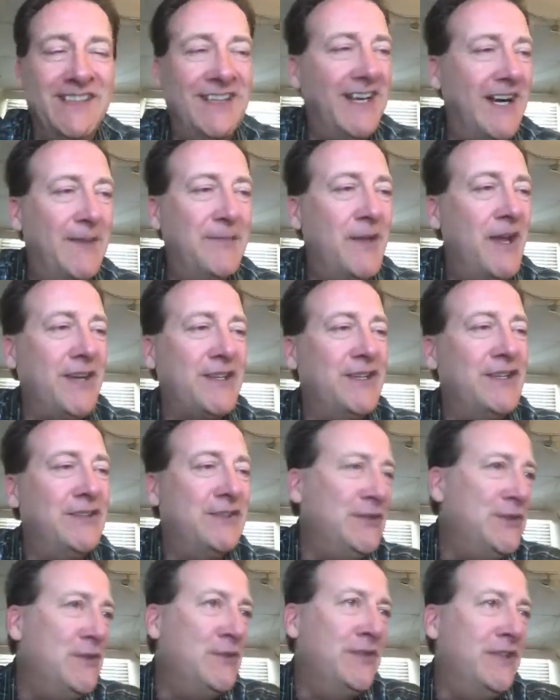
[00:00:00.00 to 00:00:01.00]
I'm not going to
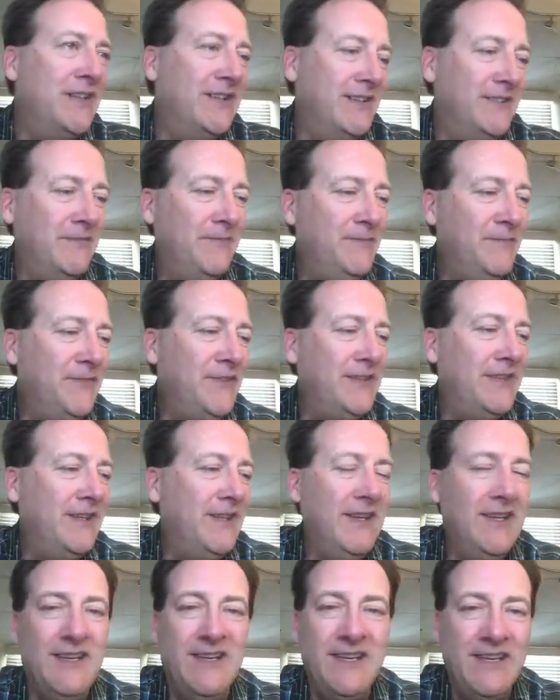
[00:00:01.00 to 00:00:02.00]
do
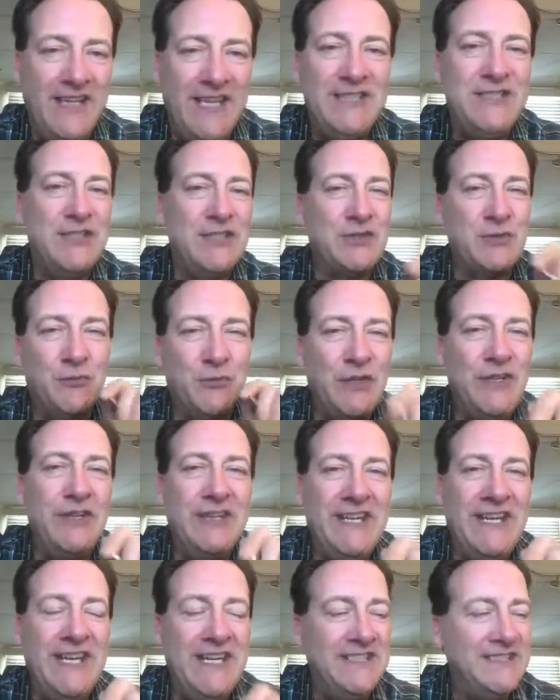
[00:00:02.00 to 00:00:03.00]
it's just
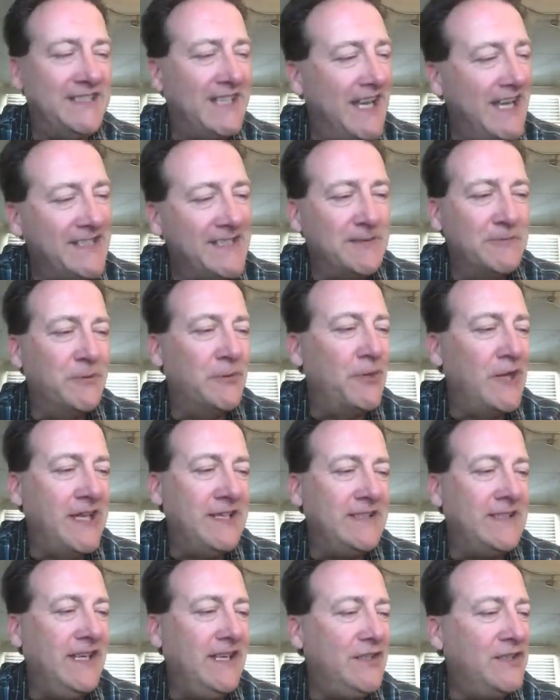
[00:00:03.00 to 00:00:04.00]
really easy. I had some
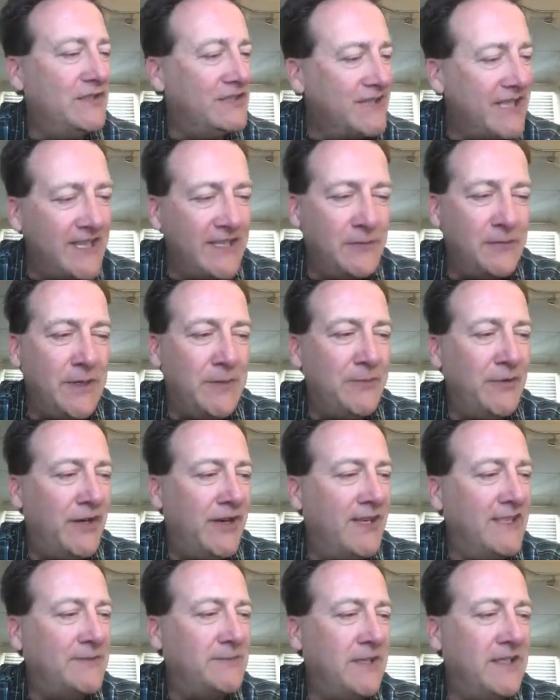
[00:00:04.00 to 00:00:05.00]
great teachers, had to
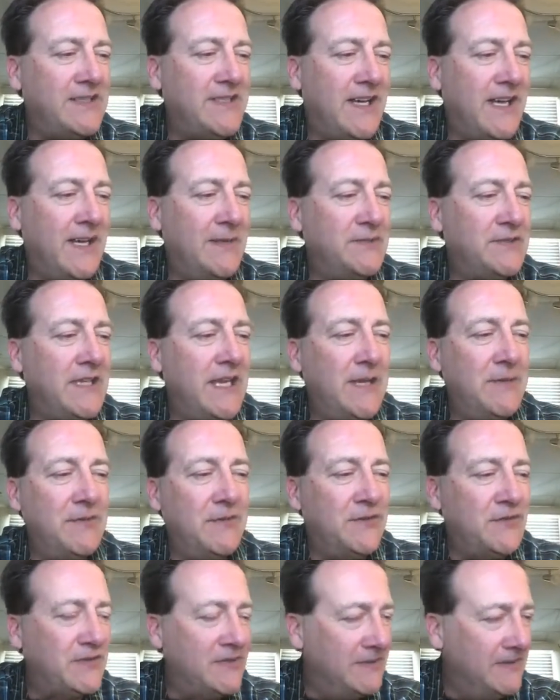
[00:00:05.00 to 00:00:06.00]
memorize my times
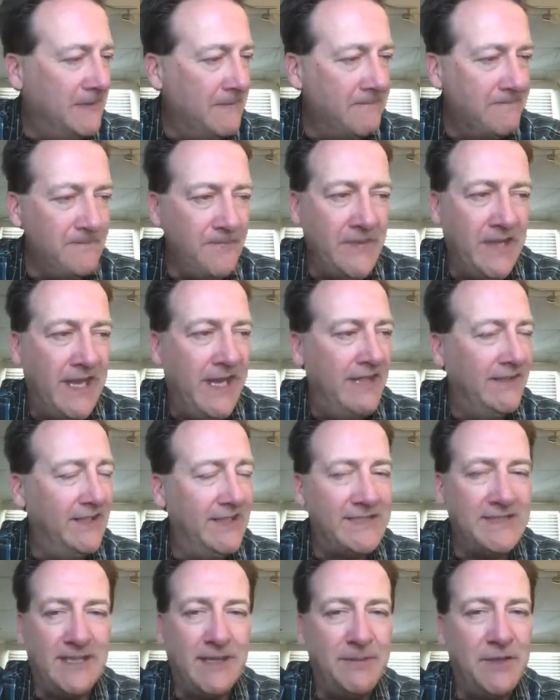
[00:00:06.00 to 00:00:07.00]
tables. And
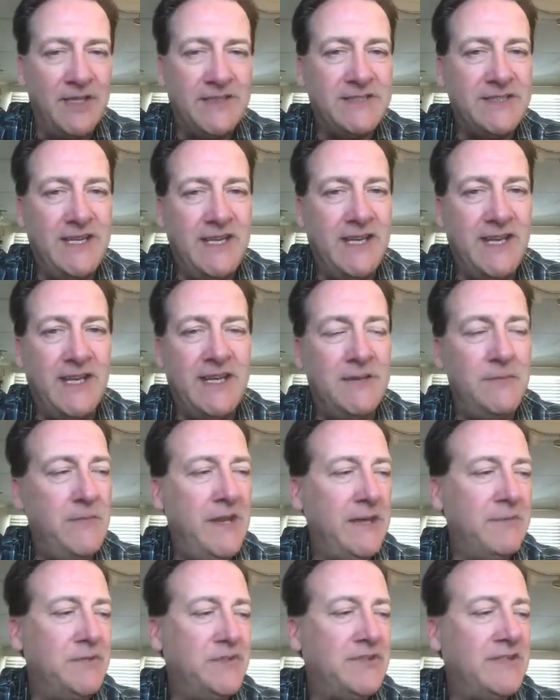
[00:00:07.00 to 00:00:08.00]
listen, I'm not saying I didn't
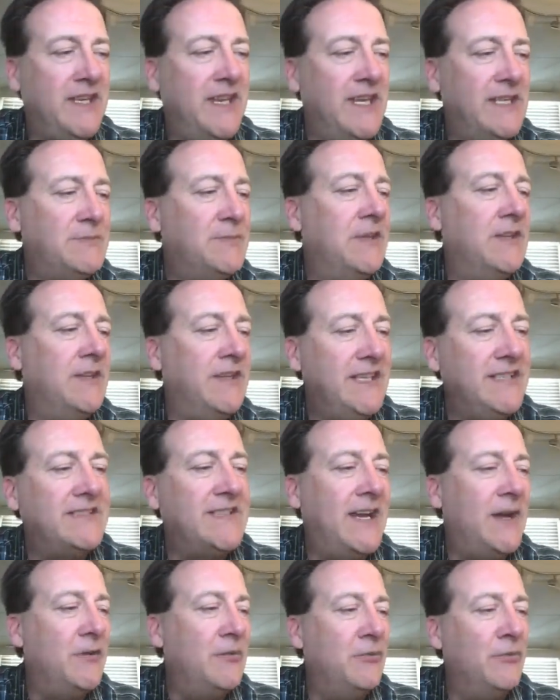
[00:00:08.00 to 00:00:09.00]
make mistakes, but at least
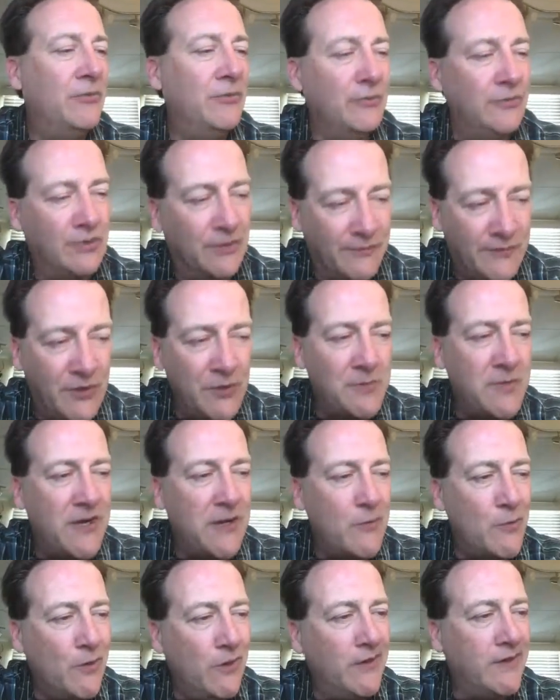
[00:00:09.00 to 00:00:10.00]
I would review my
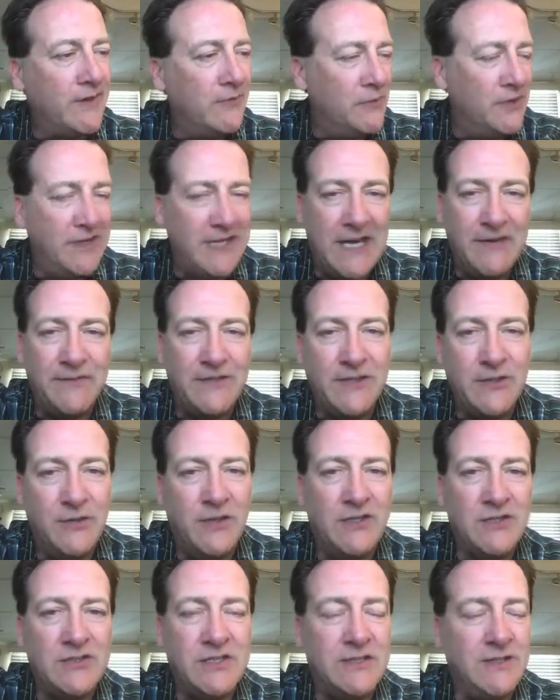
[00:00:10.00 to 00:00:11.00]
work, and we'd have to
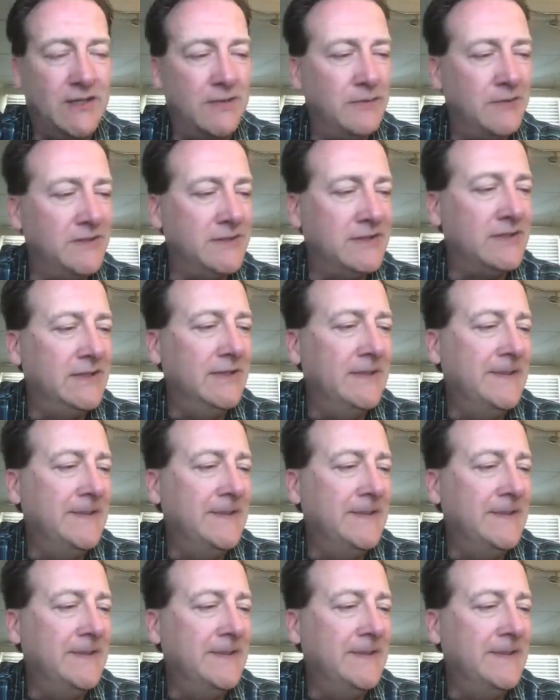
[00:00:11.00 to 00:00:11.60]
crunch the numbers.